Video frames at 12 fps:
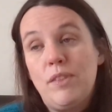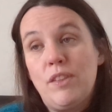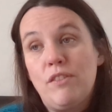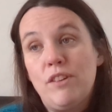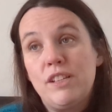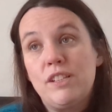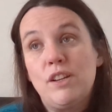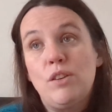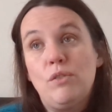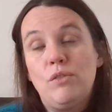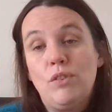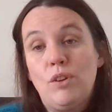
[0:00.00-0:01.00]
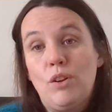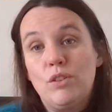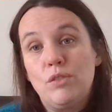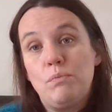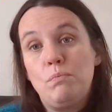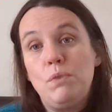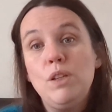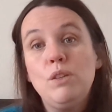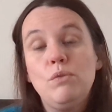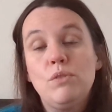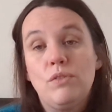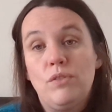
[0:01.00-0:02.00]
there is an awful lot of
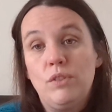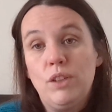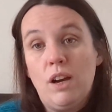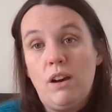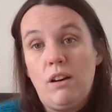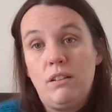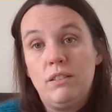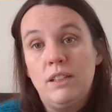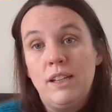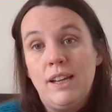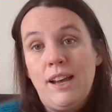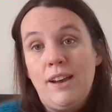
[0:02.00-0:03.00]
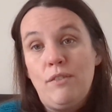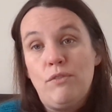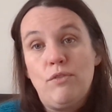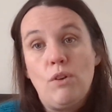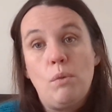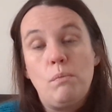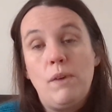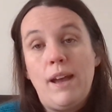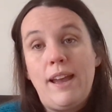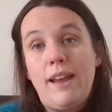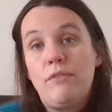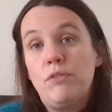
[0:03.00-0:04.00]
beautiful yarn from
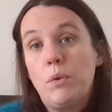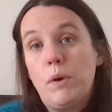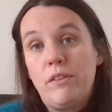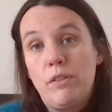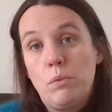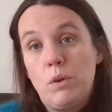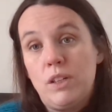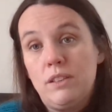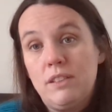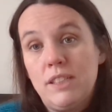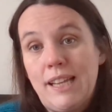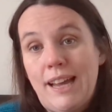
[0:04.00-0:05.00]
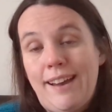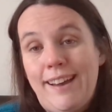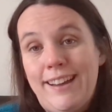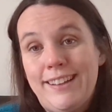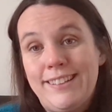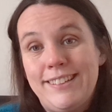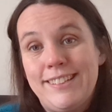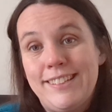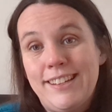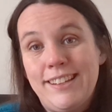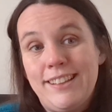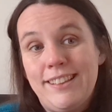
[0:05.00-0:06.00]
everywhere in the world, and